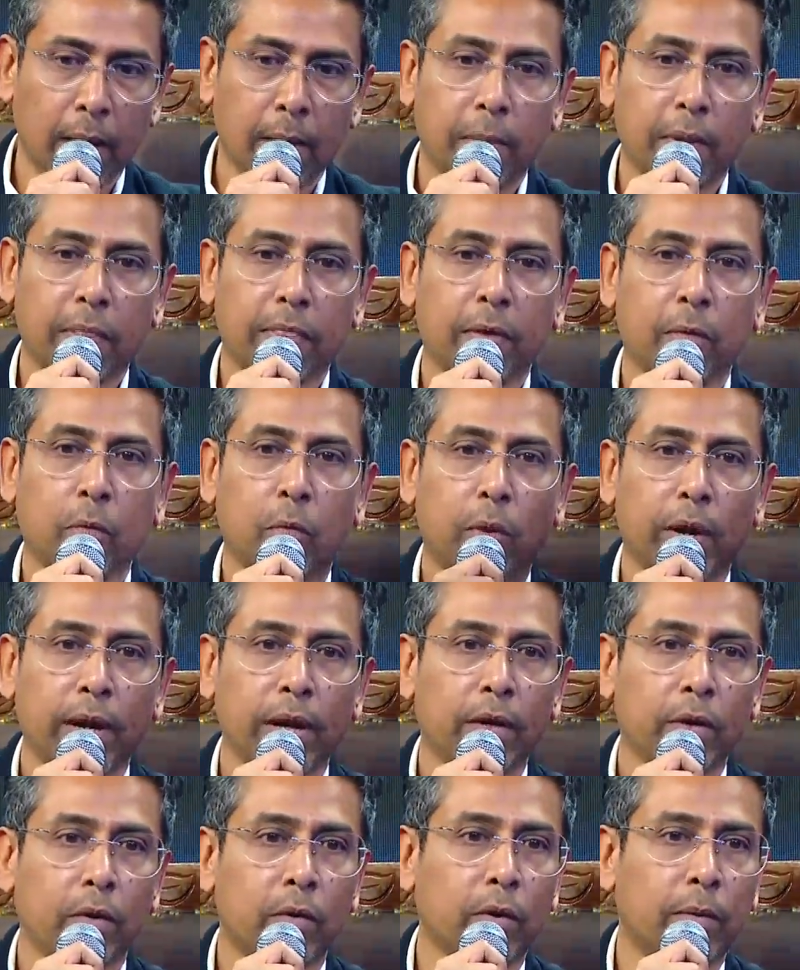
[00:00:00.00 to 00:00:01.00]
But the way
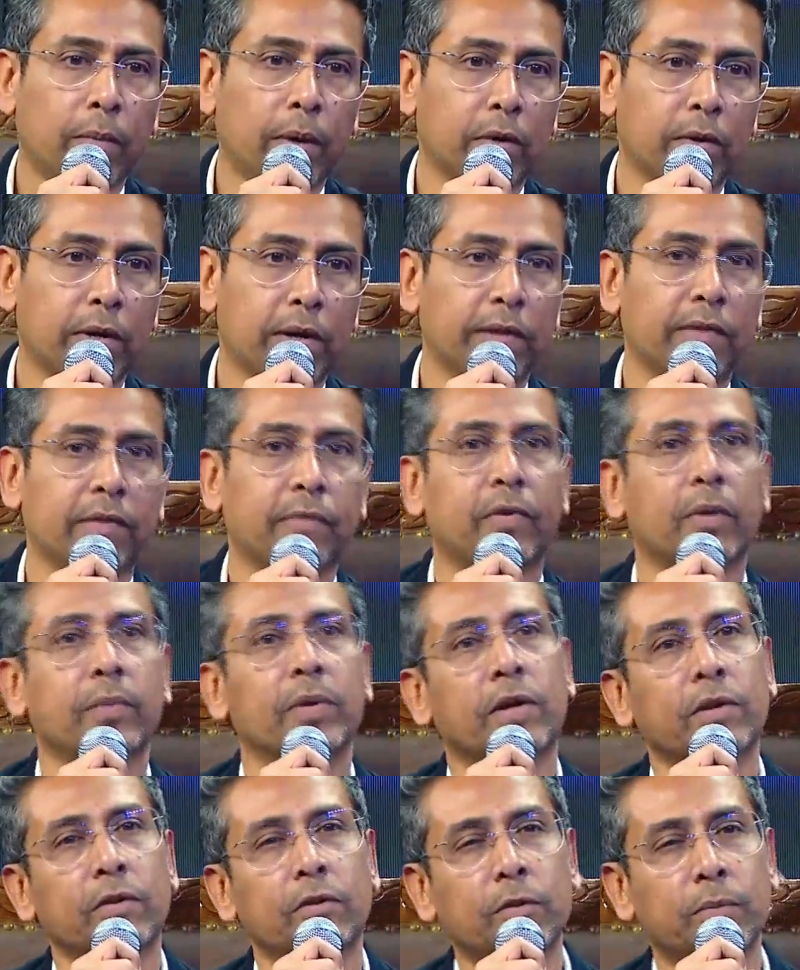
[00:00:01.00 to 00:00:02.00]
to go about it is from a
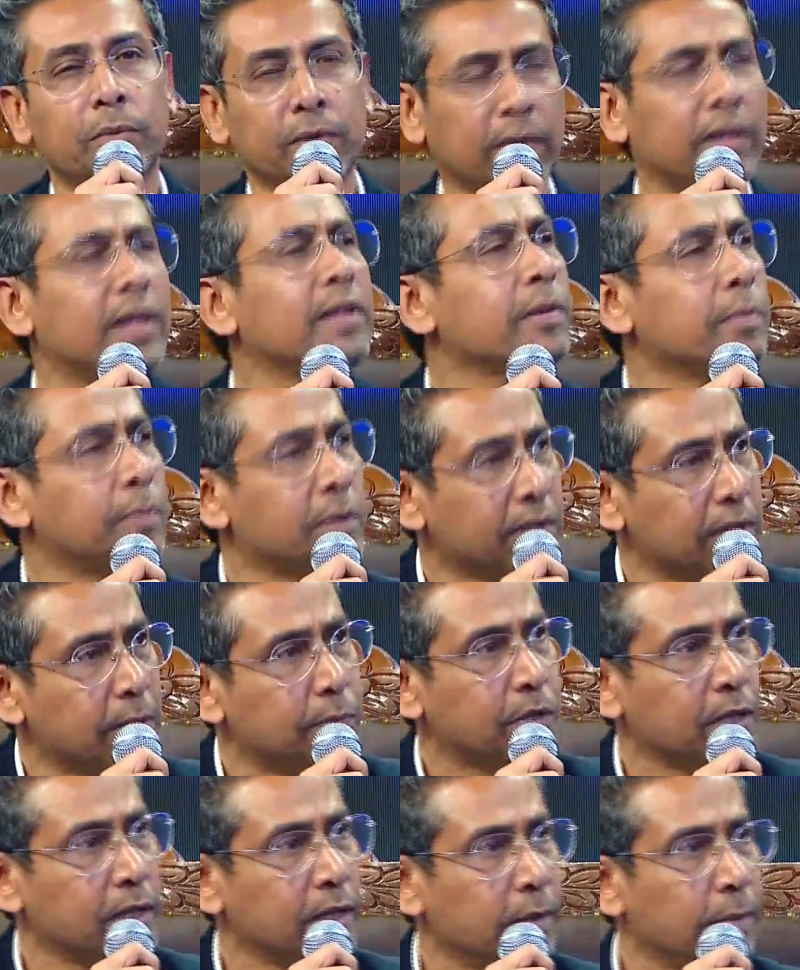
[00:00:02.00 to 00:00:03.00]
consumer, there's a
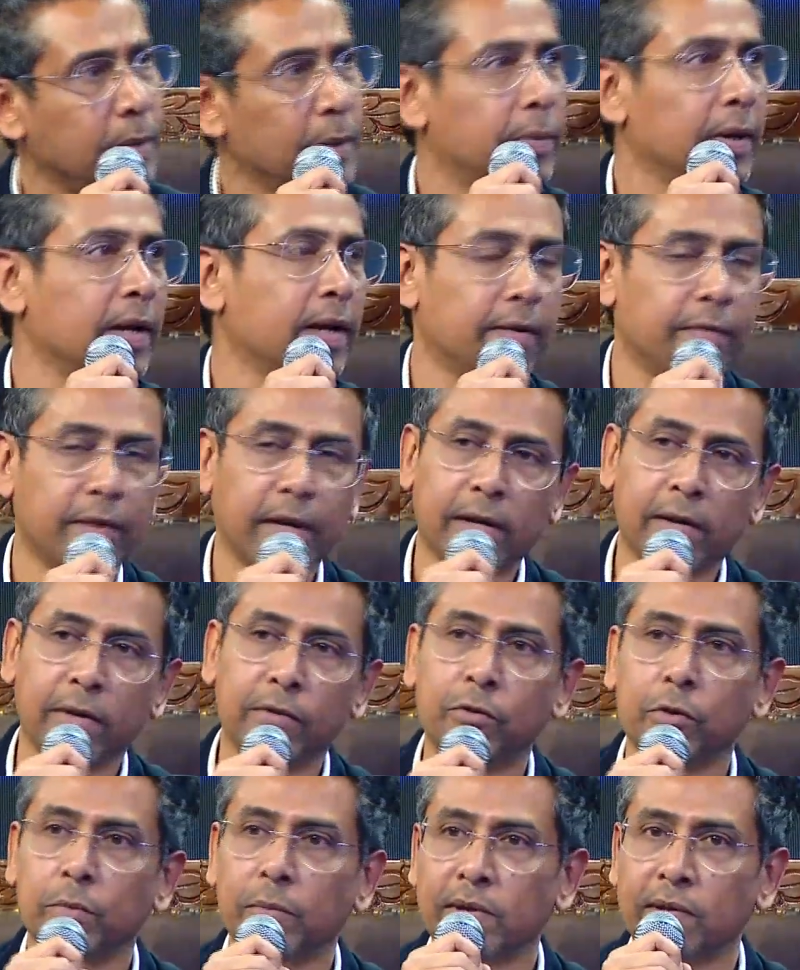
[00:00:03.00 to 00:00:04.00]
perception that people have, right?
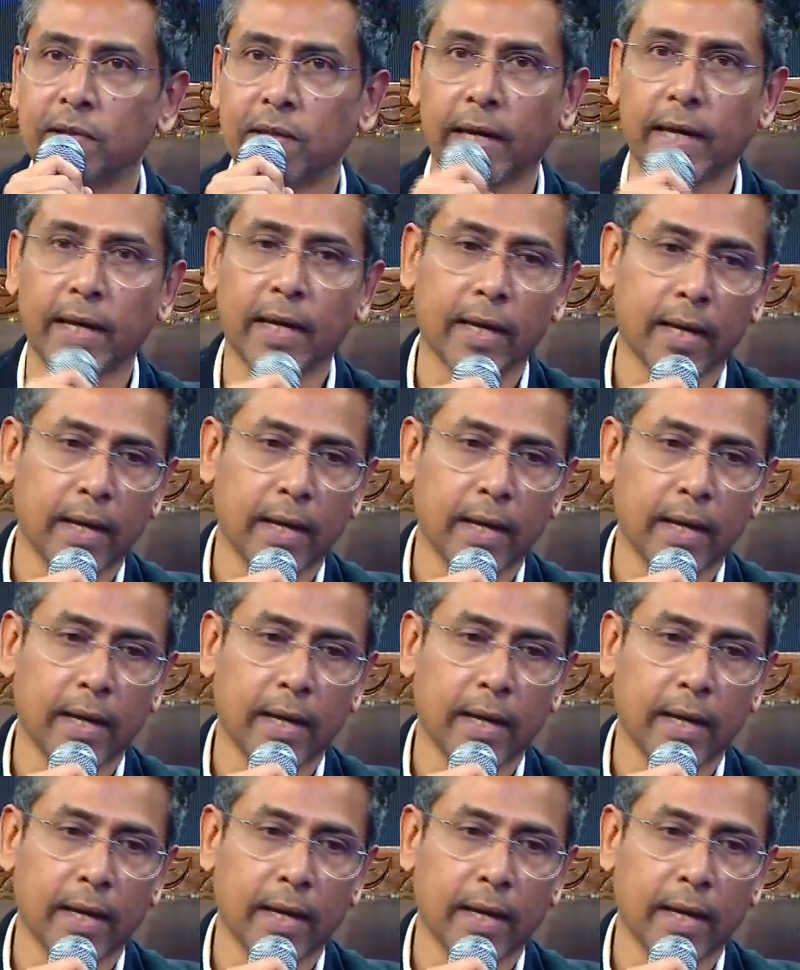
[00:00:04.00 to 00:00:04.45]
Consumers think,